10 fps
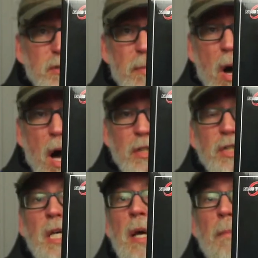
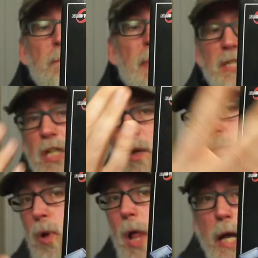box. Basic
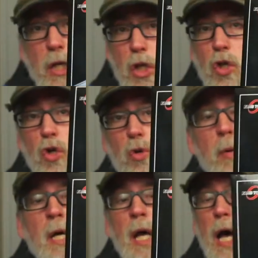black
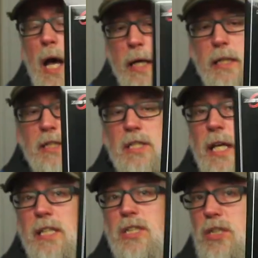cube. It is
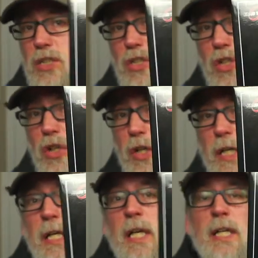nice and
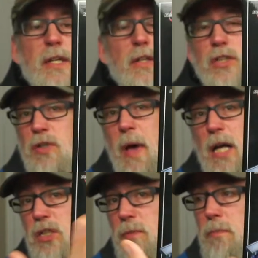sturdy. There's some
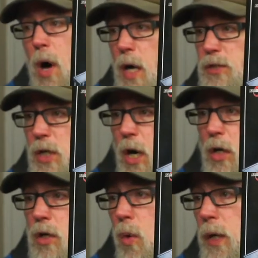excellent box
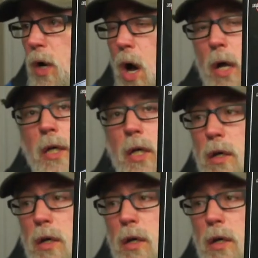art going on here